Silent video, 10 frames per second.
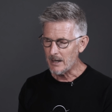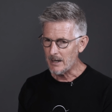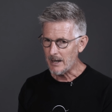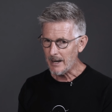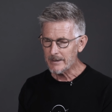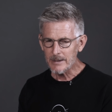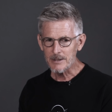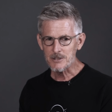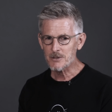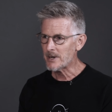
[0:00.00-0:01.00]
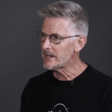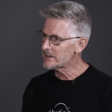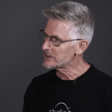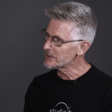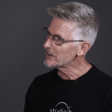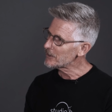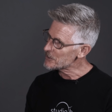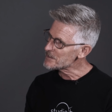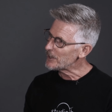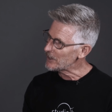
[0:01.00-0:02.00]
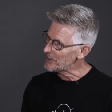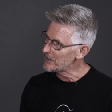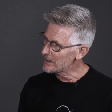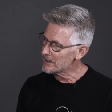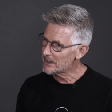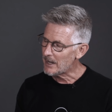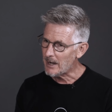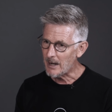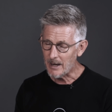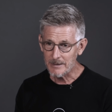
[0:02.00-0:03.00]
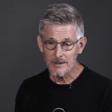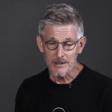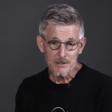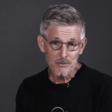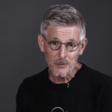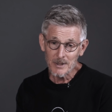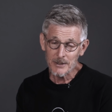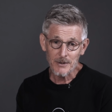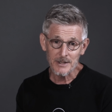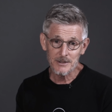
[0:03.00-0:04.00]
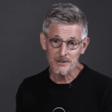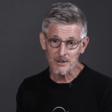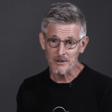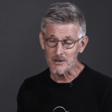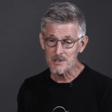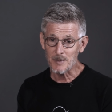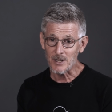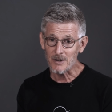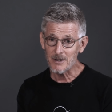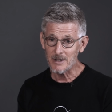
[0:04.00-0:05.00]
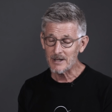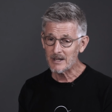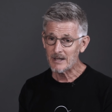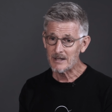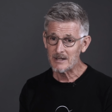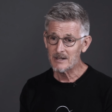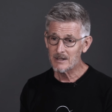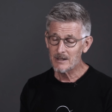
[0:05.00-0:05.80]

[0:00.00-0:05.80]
uh, I think it's great that they're a little smaller. Uh, I think it's really great that they're a little smaller. And